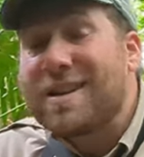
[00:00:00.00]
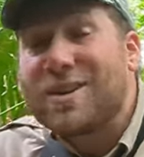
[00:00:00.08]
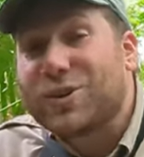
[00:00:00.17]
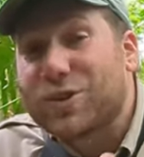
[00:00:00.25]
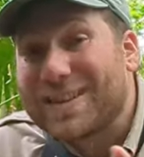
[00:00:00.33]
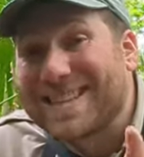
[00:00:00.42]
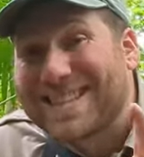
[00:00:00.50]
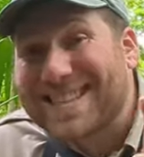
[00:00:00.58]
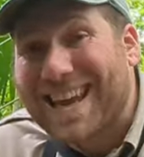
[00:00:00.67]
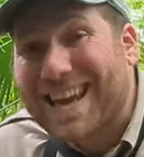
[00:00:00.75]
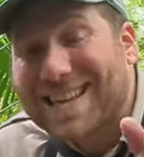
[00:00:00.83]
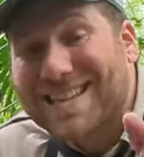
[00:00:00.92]
So let's
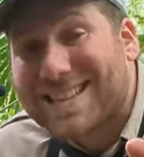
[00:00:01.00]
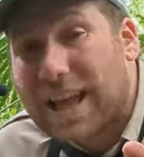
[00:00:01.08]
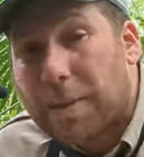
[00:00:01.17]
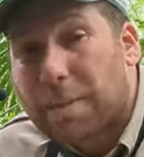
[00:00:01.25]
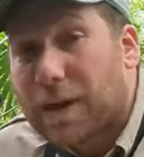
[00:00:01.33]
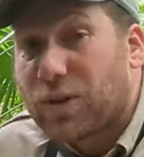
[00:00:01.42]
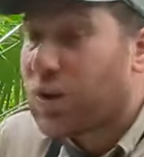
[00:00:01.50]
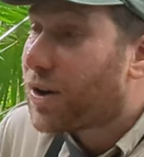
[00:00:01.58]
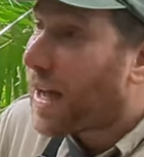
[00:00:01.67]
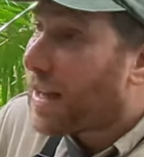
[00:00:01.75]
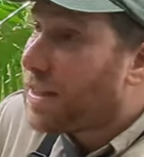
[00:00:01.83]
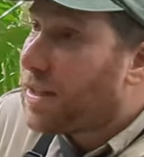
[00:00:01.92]
take a step and look
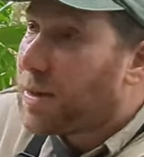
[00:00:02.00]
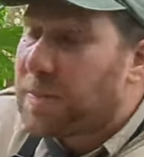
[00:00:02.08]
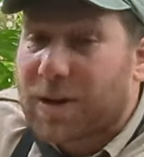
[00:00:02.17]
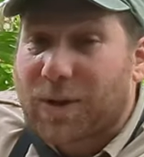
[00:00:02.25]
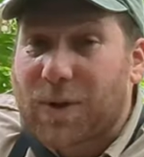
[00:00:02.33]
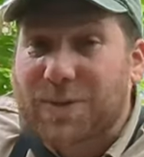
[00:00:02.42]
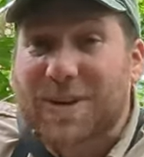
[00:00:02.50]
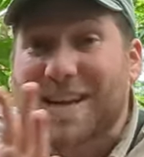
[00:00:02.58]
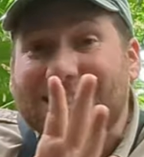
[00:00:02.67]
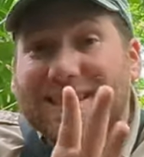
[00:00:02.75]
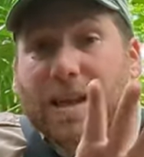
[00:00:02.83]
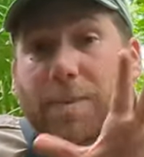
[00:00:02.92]
a little bit closer
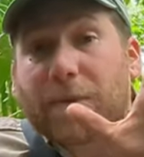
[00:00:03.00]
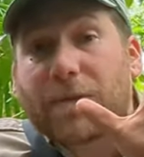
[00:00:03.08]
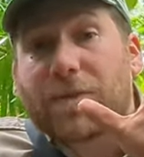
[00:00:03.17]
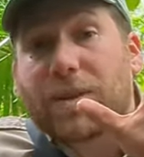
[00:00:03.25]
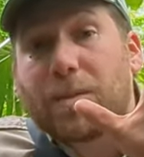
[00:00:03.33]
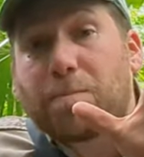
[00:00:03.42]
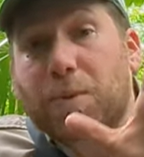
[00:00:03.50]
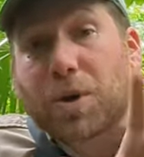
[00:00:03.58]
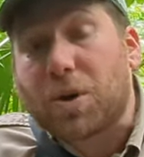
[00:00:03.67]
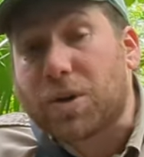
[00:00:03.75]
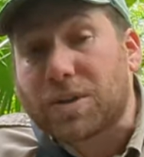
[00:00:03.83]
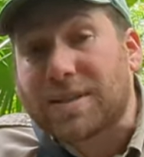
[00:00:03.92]
at some of the
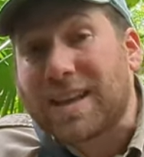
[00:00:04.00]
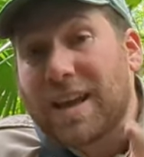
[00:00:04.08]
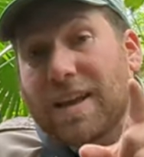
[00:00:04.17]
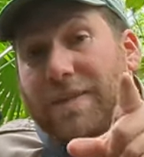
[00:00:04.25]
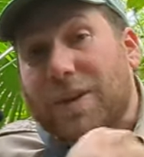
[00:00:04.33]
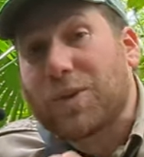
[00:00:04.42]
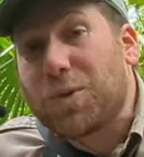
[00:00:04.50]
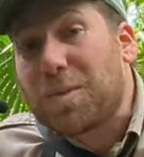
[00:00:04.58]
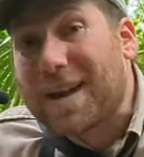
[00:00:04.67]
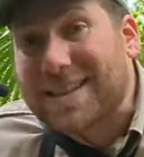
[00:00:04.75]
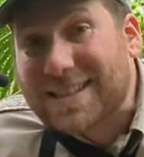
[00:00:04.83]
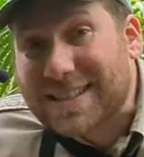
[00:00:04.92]
birds that you
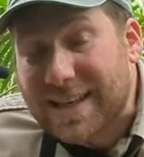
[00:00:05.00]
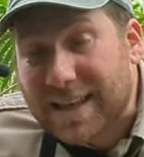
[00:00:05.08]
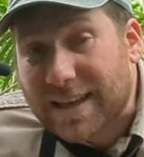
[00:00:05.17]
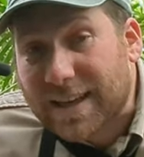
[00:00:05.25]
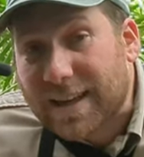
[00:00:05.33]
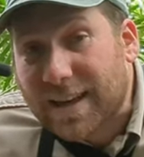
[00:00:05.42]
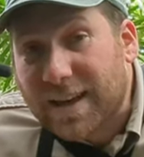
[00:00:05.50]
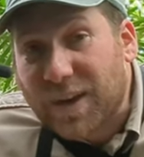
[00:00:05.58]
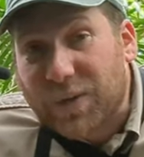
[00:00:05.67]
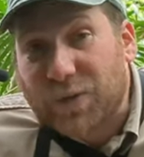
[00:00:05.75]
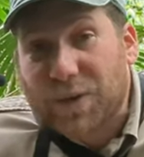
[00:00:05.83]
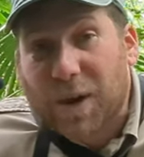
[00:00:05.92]
might see
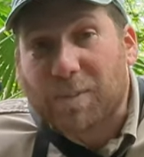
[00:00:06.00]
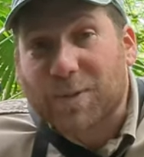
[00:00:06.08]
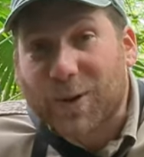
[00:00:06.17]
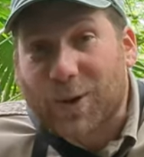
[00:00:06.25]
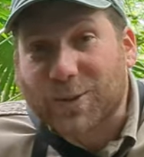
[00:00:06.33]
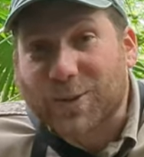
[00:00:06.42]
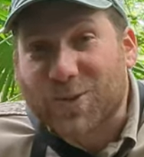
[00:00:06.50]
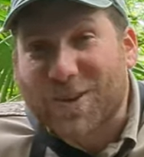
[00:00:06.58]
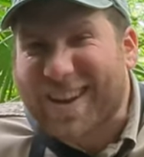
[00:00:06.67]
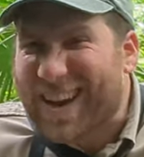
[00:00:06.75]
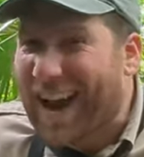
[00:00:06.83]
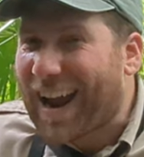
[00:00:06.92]
if you come to Costa
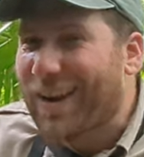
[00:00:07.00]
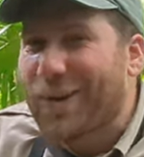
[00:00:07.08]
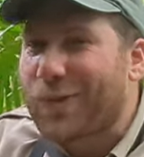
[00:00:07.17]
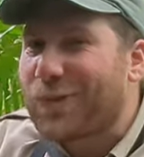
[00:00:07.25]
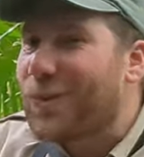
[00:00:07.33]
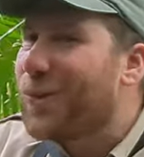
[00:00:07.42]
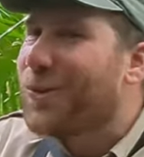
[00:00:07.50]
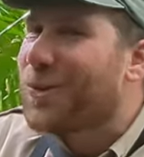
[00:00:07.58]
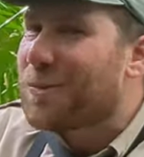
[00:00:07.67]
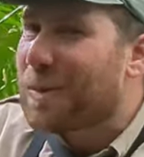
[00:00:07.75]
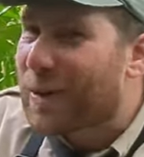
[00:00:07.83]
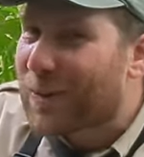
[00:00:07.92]
Rica. I know a few of you
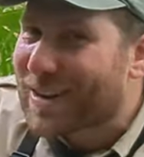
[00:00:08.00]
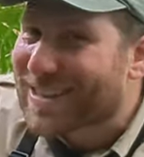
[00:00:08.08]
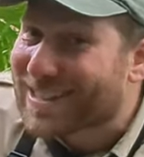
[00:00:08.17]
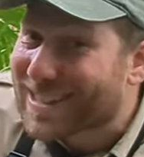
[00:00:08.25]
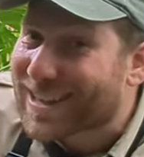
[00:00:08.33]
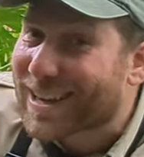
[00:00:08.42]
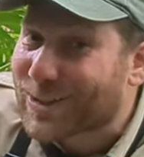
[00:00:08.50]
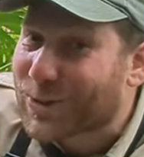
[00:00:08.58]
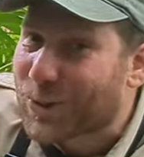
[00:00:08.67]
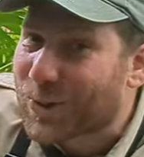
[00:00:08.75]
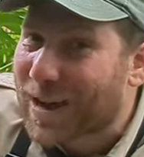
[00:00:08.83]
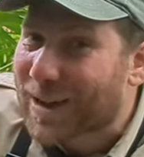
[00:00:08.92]
might want to see a
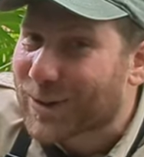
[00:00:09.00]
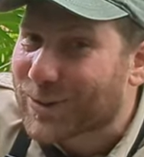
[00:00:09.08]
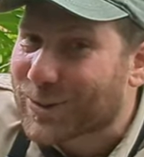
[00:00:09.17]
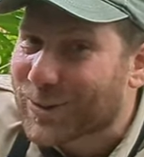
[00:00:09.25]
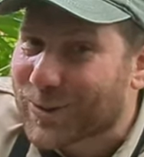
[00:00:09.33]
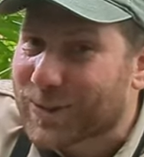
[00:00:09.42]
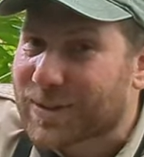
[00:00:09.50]
toucan or two.